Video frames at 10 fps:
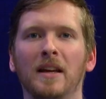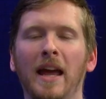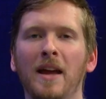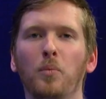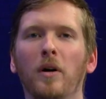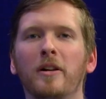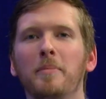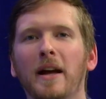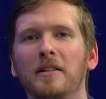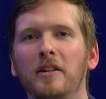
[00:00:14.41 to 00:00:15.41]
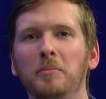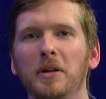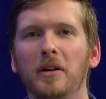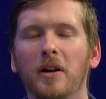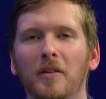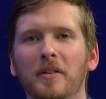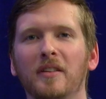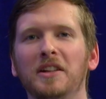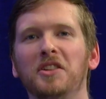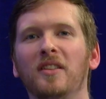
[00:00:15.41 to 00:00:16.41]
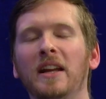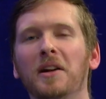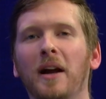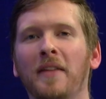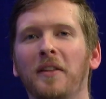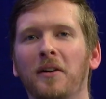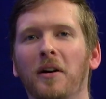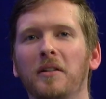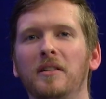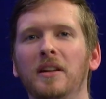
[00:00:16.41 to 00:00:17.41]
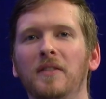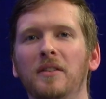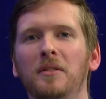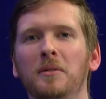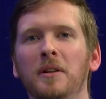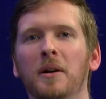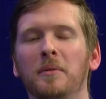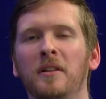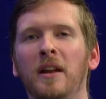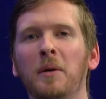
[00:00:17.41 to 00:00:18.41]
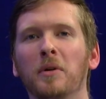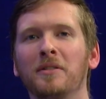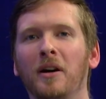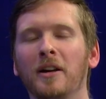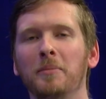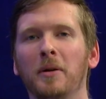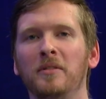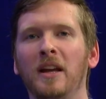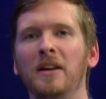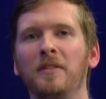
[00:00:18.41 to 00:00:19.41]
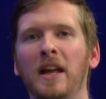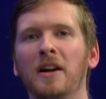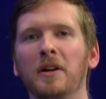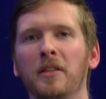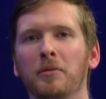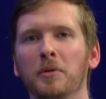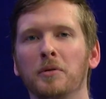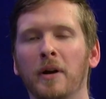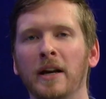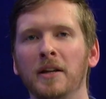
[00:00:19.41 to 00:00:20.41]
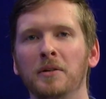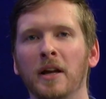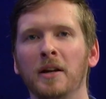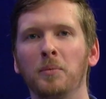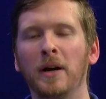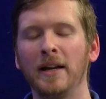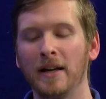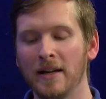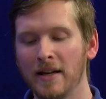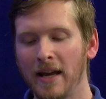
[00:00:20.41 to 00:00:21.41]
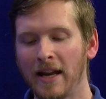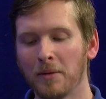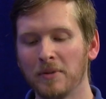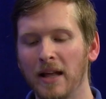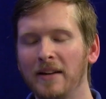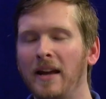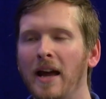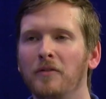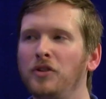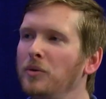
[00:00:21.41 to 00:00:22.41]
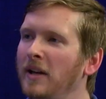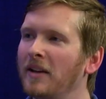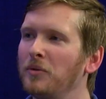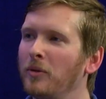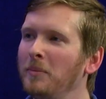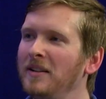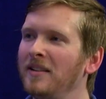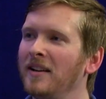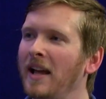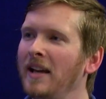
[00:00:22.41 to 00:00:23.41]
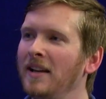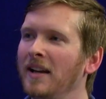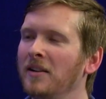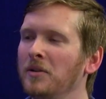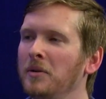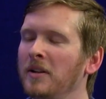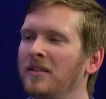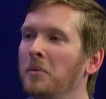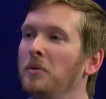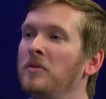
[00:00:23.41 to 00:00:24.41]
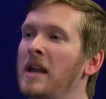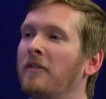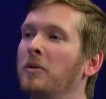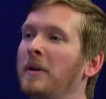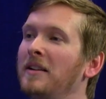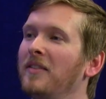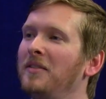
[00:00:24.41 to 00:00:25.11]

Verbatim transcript: and welcome back to Community Conversations here at the Concord TV studio. Today we're talking about Day of Caring through Granite United Way, and I'm glad to have two guests with me today, including someone who's never been to the